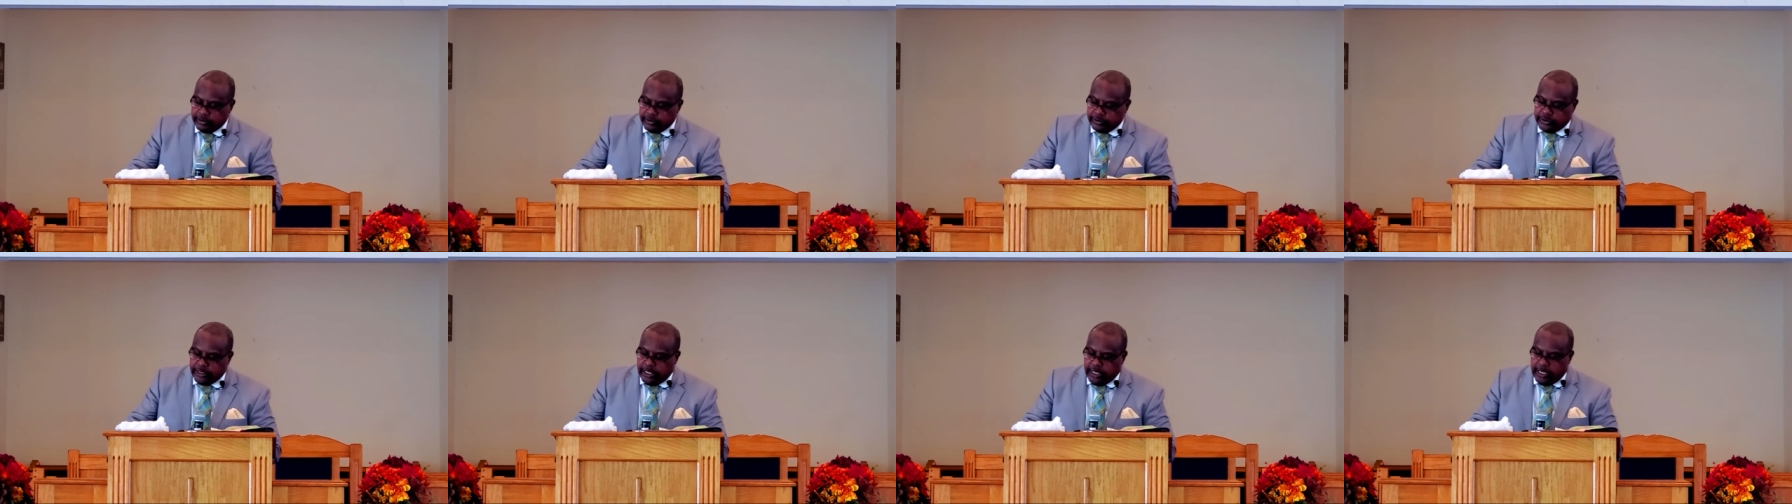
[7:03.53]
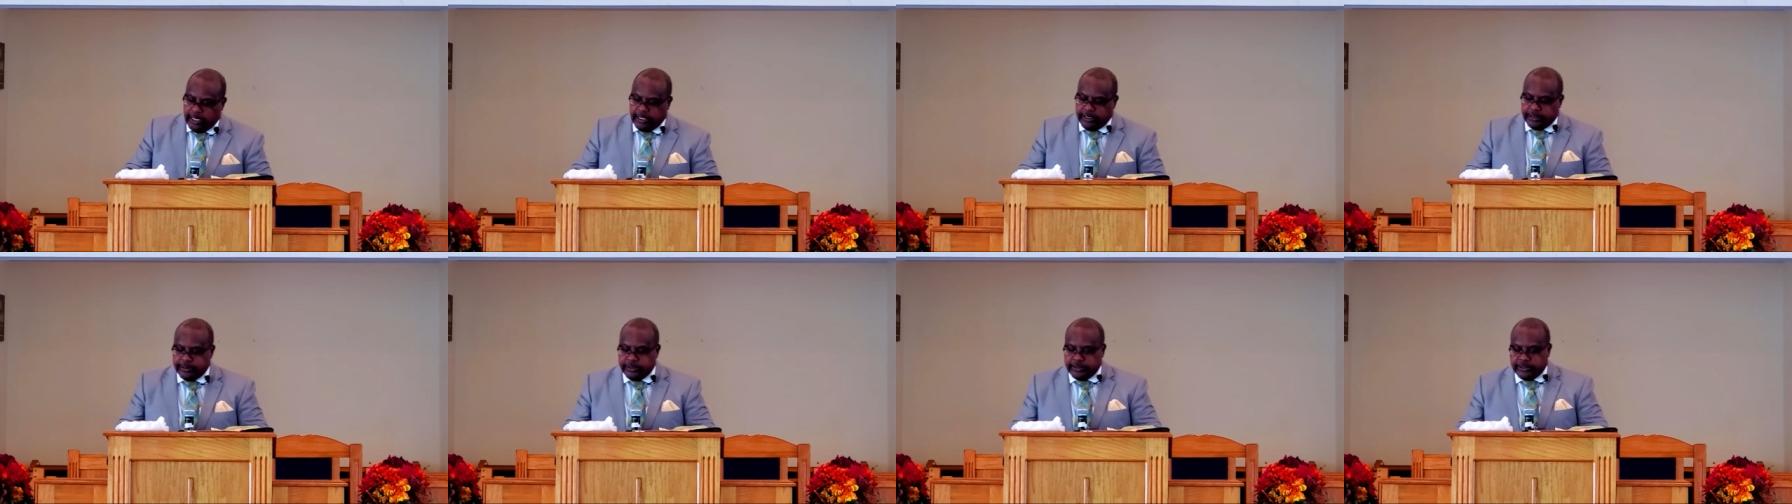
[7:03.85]

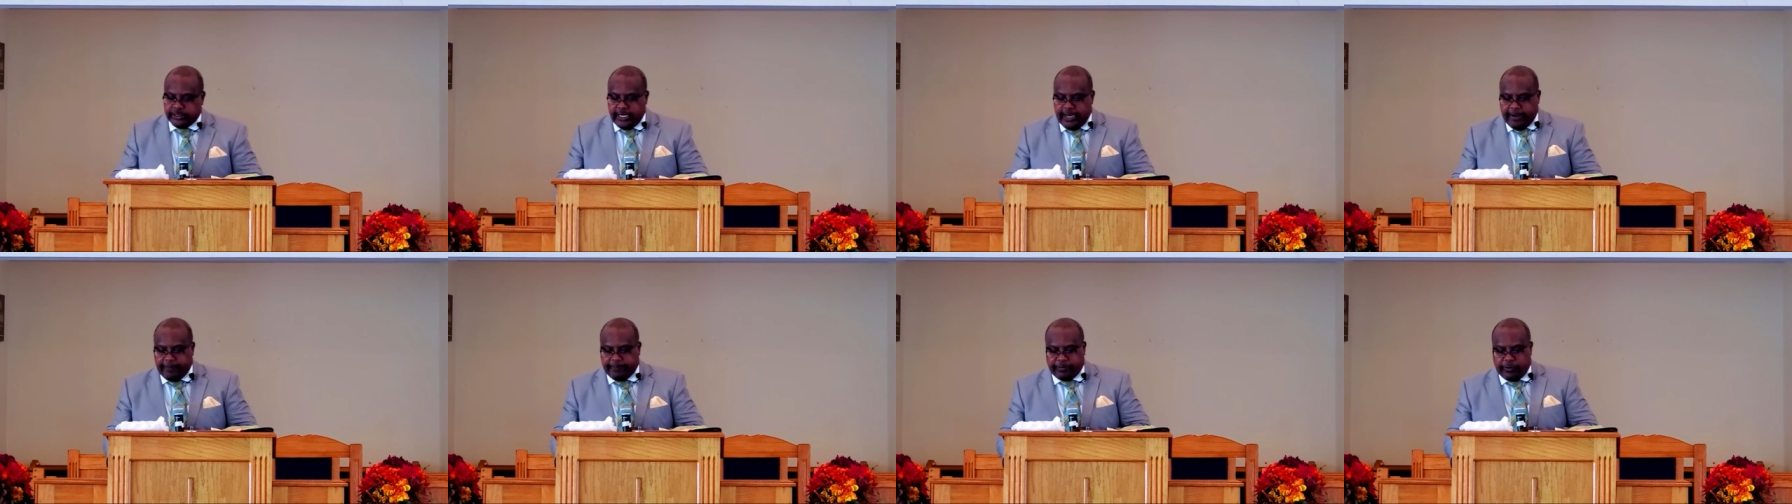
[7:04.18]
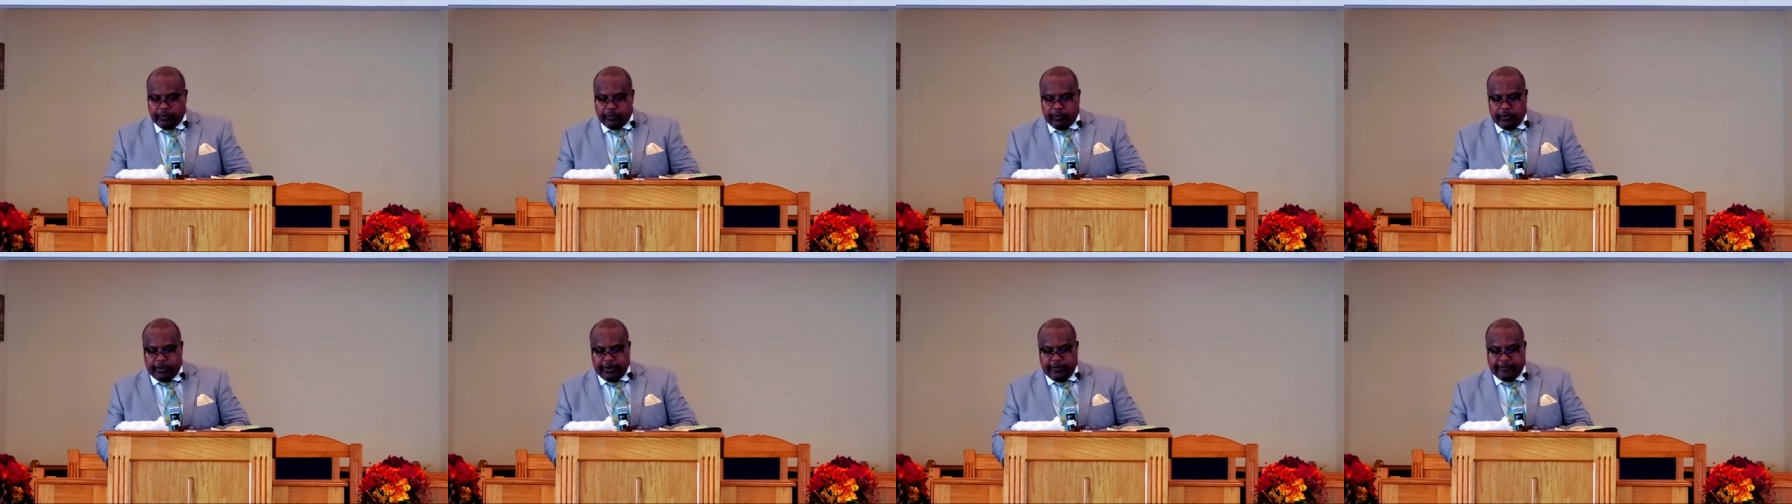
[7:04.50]
John
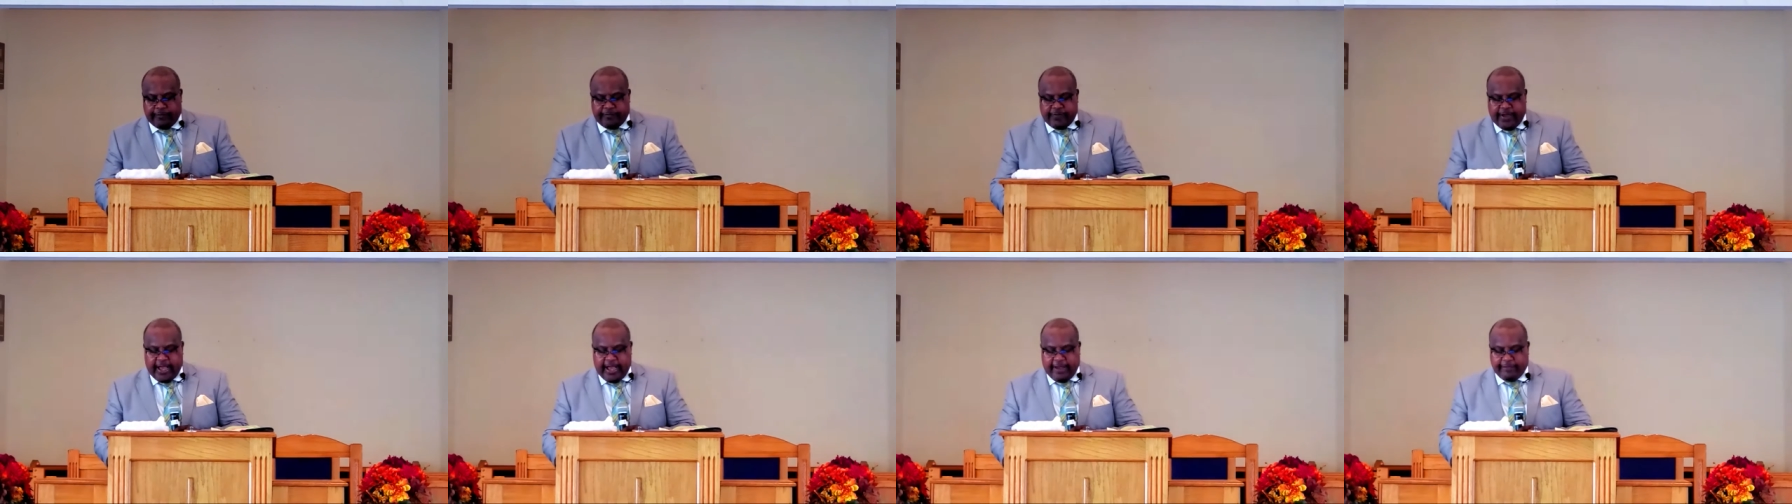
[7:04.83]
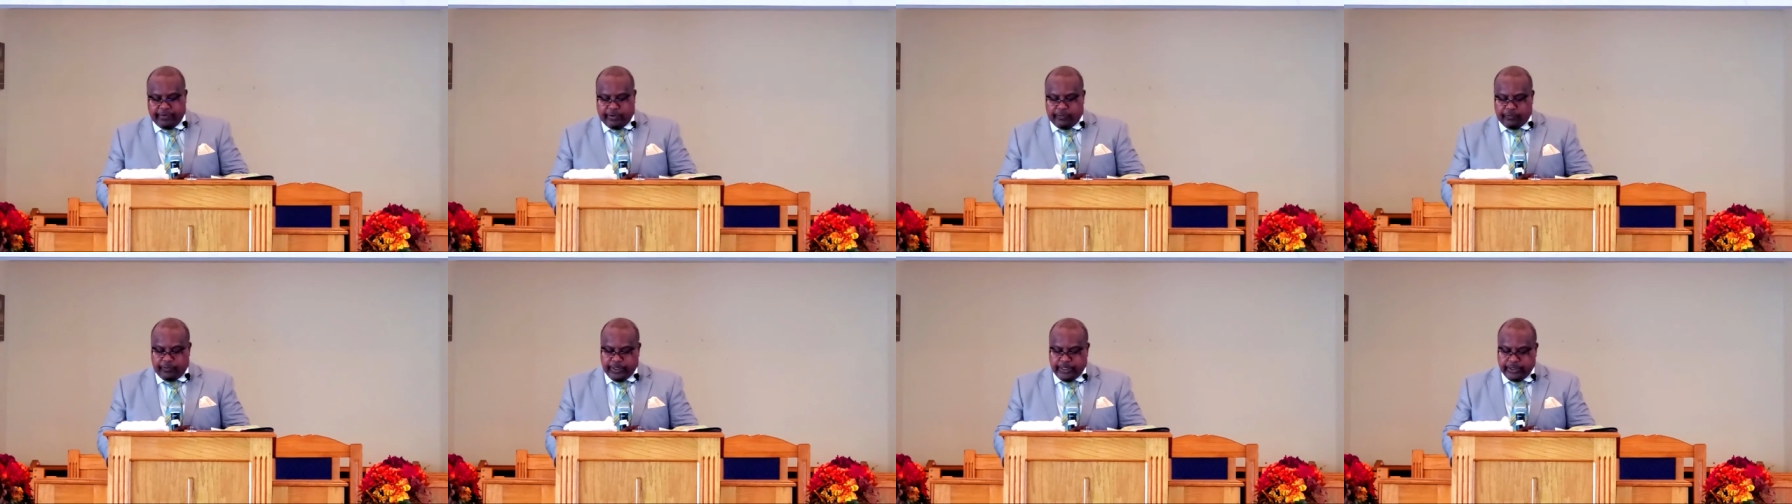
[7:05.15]
chapter 1 and
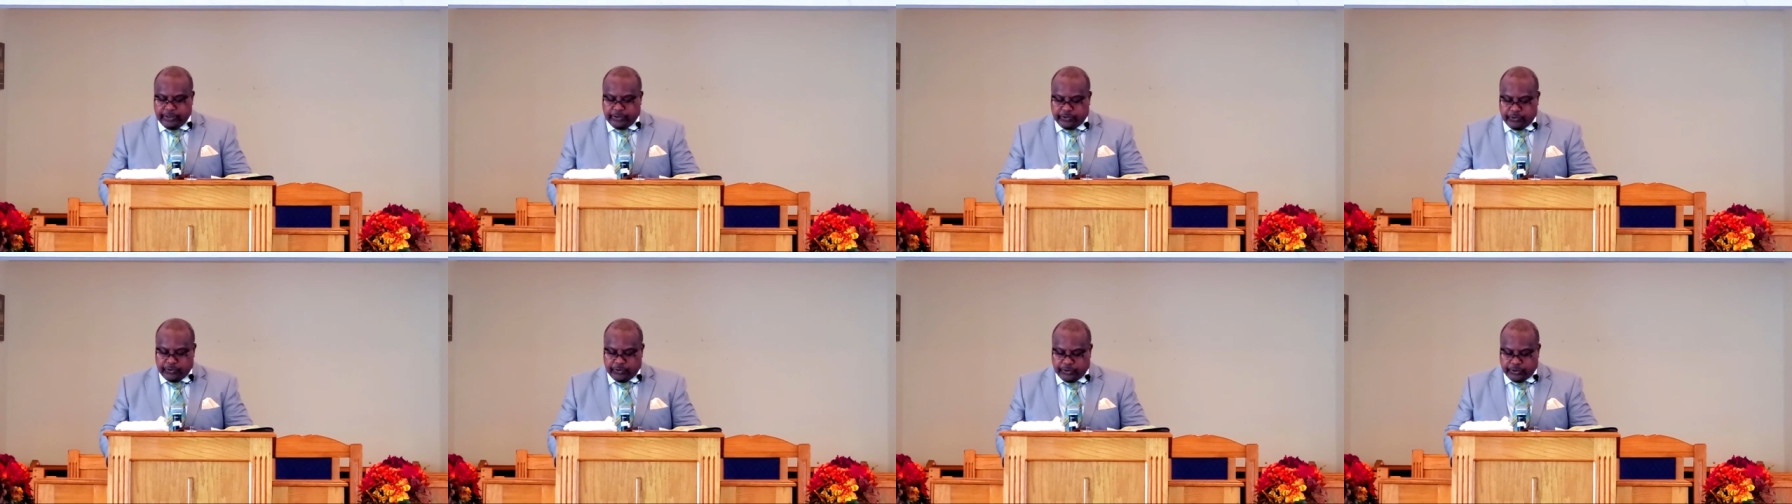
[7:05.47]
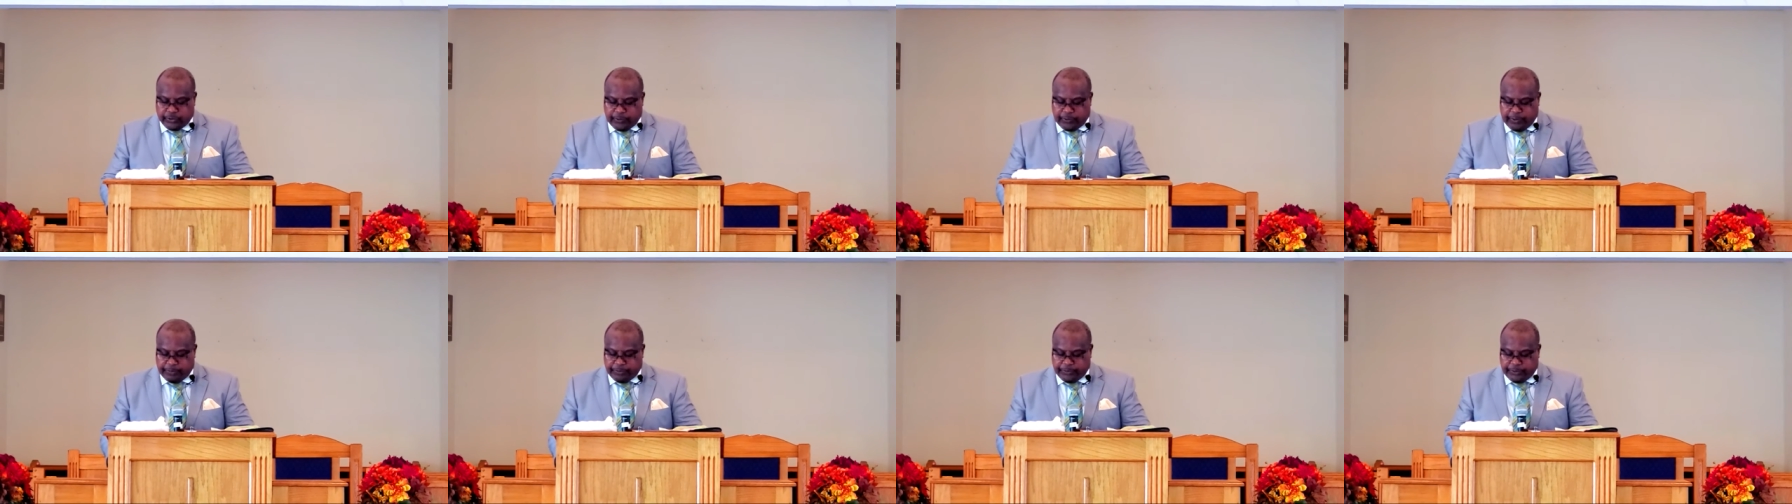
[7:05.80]
5 and read you a
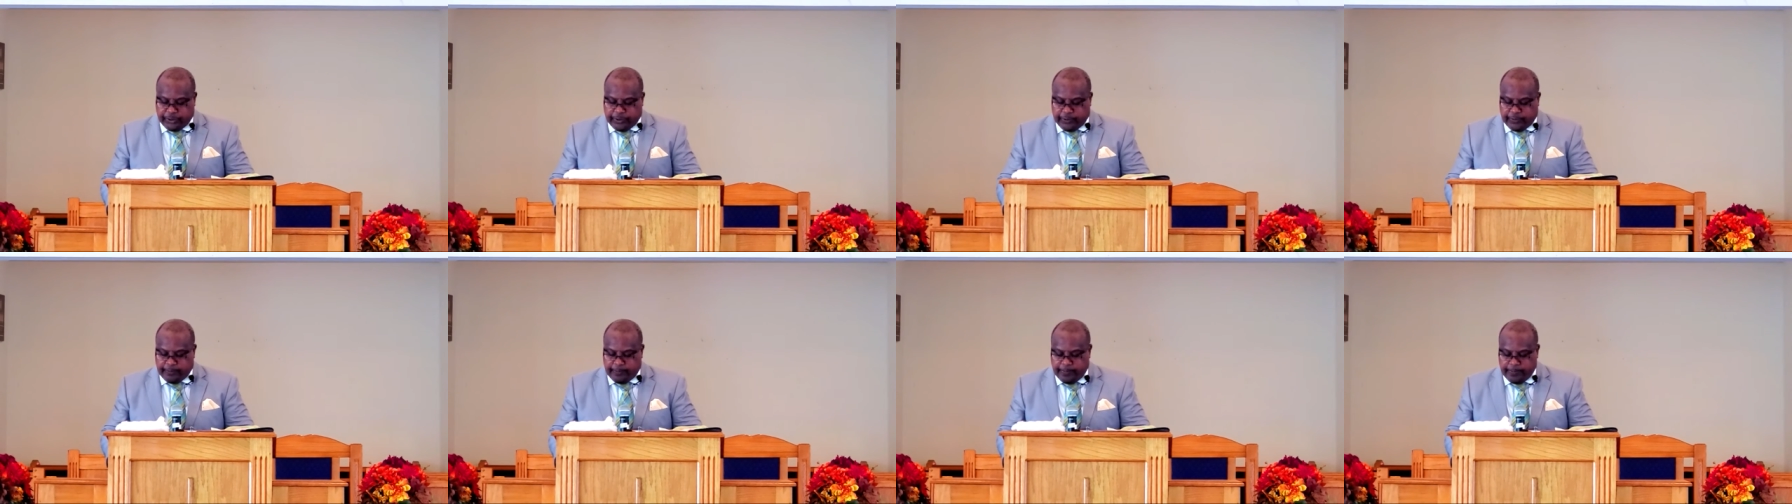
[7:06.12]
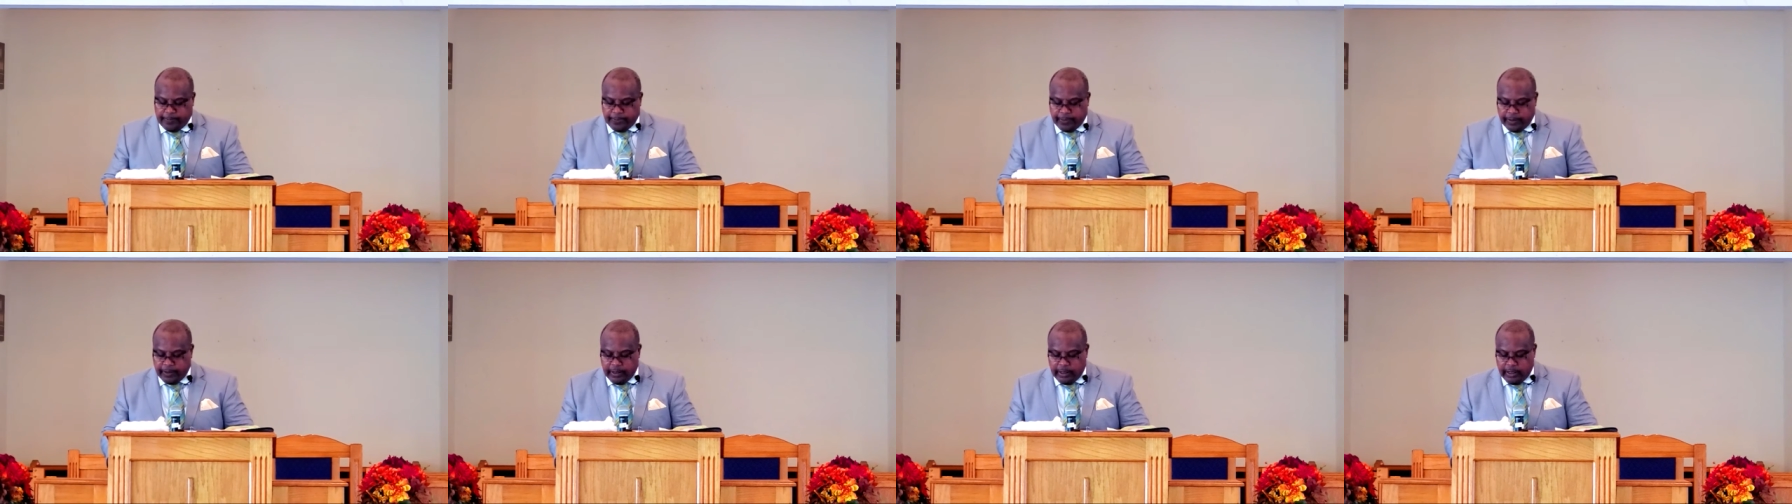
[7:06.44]
scripture.